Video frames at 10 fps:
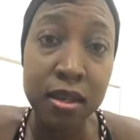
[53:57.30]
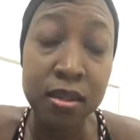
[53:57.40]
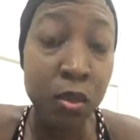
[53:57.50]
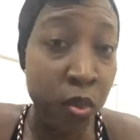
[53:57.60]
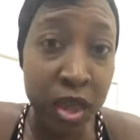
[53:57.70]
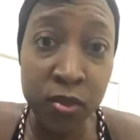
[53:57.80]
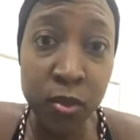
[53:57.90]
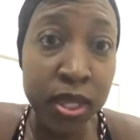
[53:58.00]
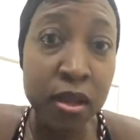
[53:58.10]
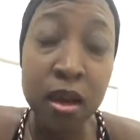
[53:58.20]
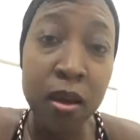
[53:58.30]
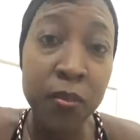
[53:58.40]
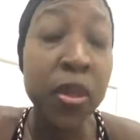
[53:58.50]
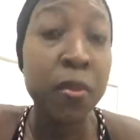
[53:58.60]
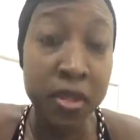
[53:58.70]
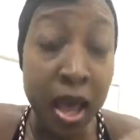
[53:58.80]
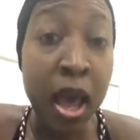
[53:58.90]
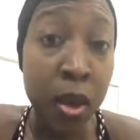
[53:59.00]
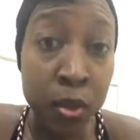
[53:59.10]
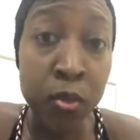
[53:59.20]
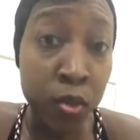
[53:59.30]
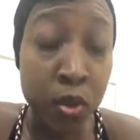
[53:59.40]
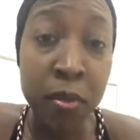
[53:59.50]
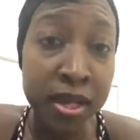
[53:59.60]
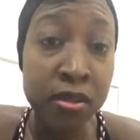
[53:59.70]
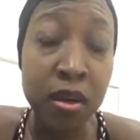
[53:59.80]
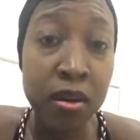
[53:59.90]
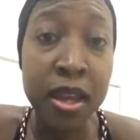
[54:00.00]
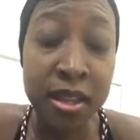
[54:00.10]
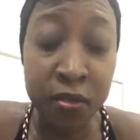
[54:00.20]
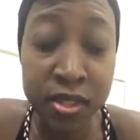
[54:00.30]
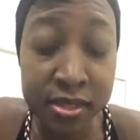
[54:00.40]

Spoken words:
the waves will come, but I will walk my talk. And every